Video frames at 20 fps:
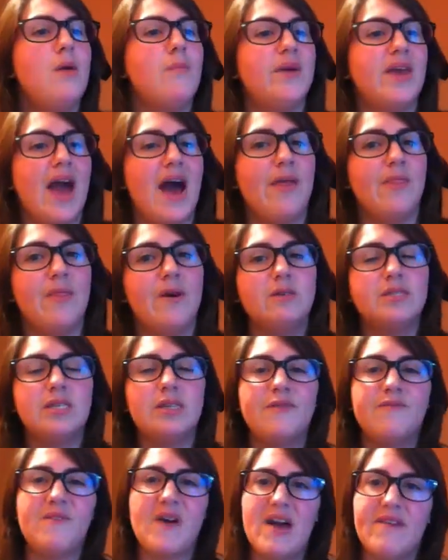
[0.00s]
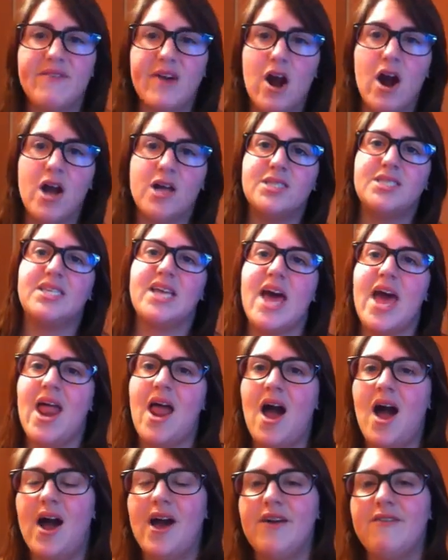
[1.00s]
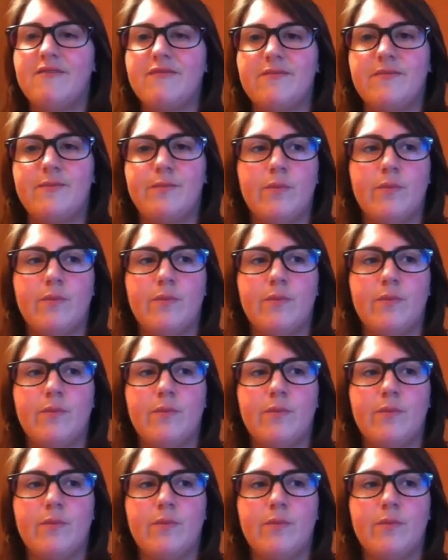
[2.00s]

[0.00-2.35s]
But yeah, those are the 5 cards that I've